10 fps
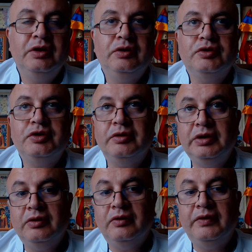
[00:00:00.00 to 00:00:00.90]

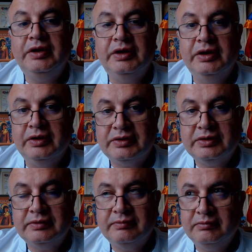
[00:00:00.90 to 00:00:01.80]
usually over
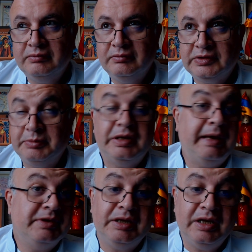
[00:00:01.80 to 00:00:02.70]
years,
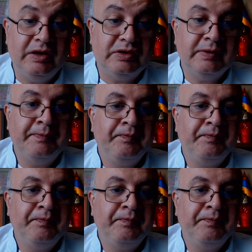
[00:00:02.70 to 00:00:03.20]
sometimes decades.